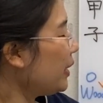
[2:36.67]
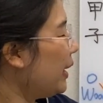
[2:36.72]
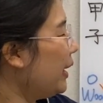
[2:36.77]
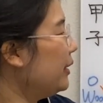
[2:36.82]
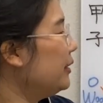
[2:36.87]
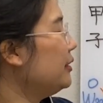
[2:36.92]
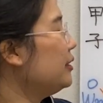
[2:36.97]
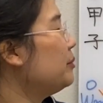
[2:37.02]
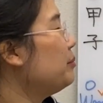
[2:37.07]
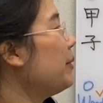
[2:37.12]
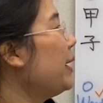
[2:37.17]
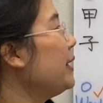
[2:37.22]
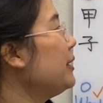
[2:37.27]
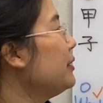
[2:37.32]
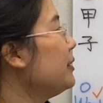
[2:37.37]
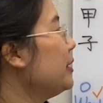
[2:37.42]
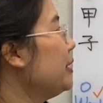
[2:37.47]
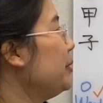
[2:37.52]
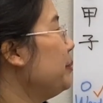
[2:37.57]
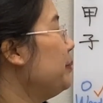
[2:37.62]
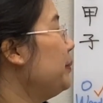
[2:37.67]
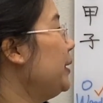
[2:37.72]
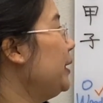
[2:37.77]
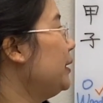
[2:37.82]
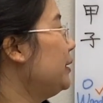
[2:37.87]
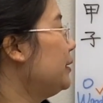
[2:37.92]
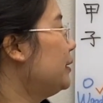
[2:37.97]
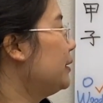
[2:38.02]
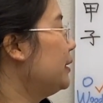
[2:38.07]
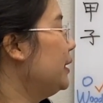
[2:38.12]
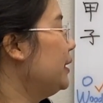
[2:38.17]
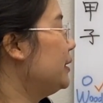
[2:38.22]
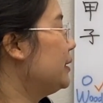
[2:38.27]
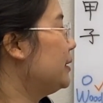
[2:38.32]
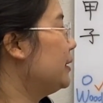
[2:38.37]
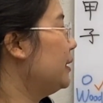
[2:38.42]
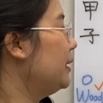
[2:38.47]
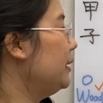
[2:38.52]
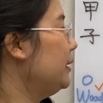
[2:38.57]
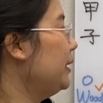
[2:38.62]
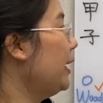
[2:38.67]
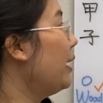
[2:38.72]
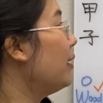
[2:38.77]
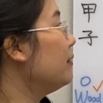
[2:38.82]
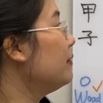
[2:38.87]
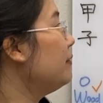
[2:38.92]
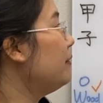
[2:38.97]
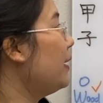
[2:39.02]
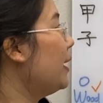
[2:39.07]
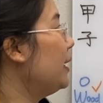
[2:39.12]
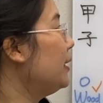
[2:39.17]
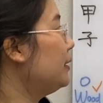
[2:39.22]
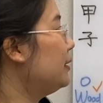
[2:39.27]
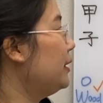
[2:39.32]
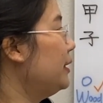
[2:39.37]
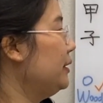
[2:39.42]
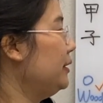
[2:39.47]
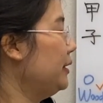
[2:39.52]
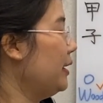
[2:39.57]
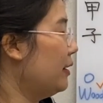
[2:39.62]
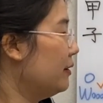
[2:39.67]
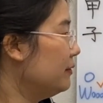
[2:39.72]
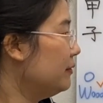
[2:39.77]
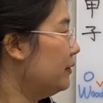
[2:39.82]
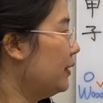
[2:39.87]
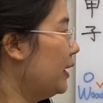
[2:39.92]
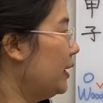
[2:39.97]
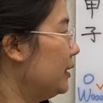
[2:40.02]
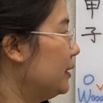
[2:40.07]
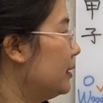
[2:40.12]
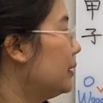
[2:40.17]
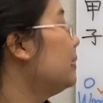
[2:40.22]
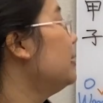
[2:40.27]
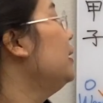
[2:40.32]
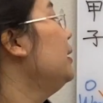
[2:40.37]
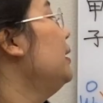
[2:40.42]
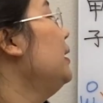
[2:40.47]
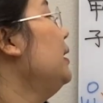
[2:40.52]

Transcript: And the monthly pillar is Yang Fire and Yang Fire.